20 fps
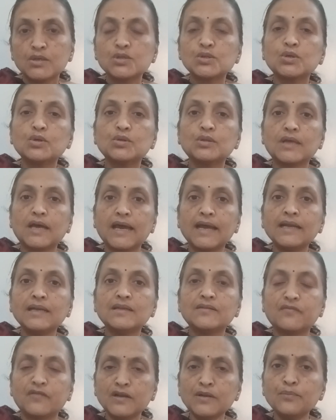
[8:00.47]
so
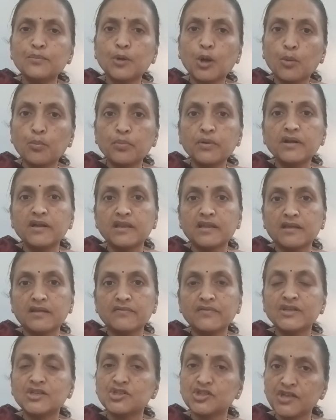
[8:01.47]
that one property
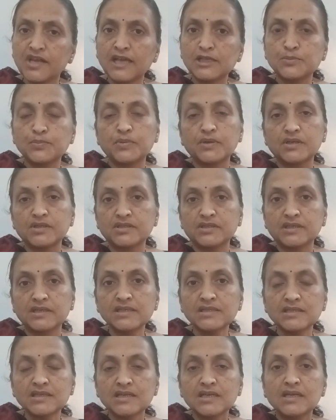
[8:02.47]
which she has
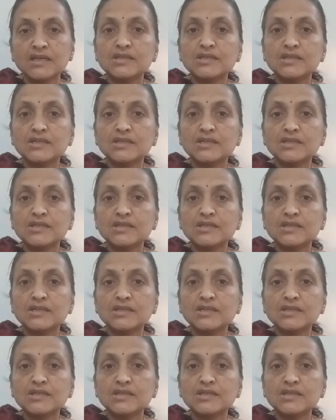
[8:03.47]
purchased,